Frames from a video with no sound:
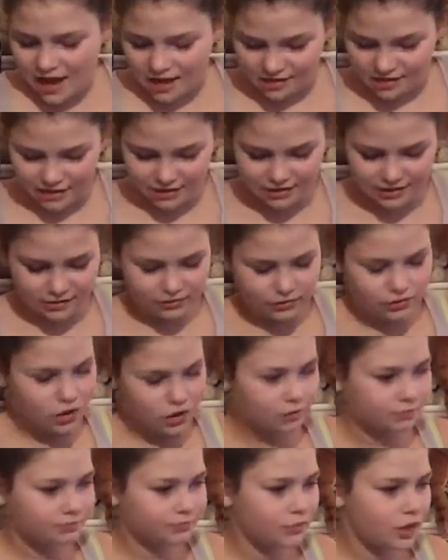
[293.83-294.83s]
That sounds
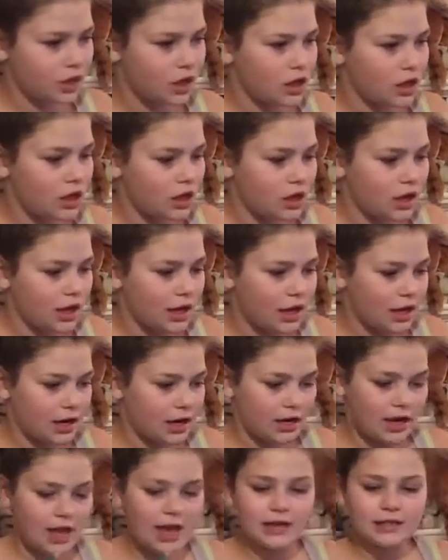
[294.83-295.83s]
wrong.
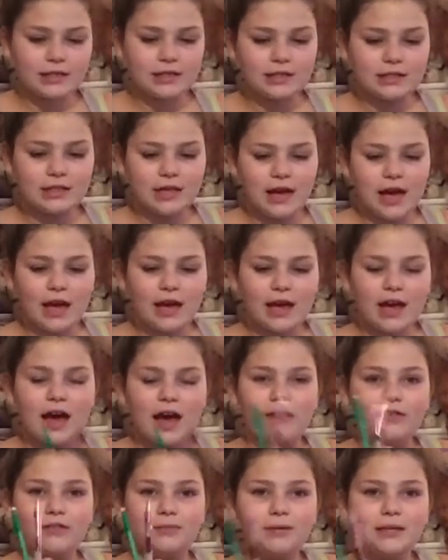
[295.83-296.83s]
And next, I
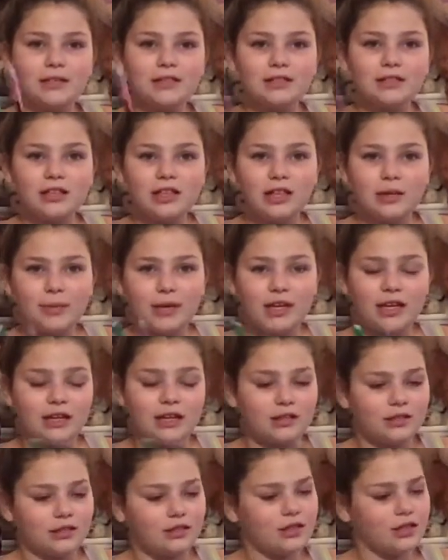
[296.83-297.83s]
have a pencil and a pen
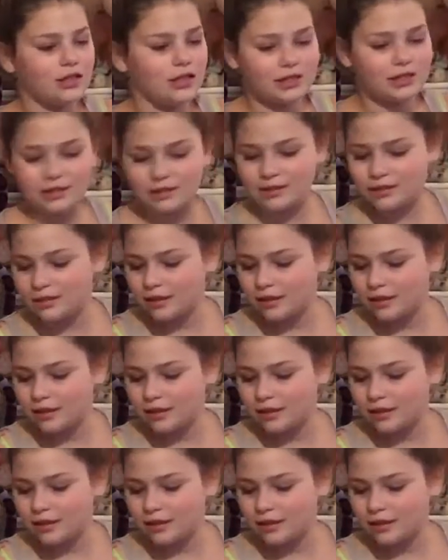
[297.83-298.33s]
because